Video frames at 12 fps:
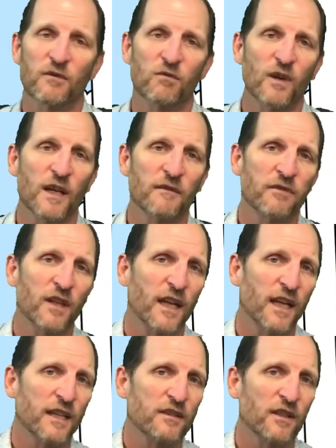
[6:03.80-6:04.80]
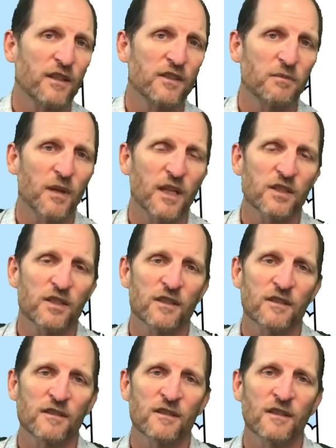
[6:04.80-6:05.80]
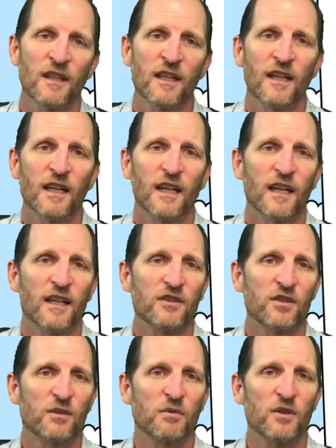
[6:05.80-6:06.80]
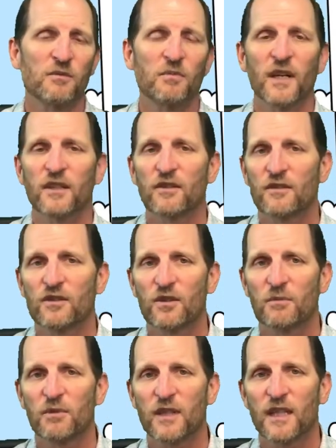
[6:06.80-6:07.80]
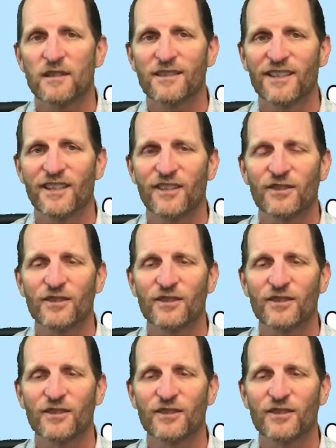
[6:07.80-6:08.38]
Red Flags on Inspections, Super Inspector and Super Concierge.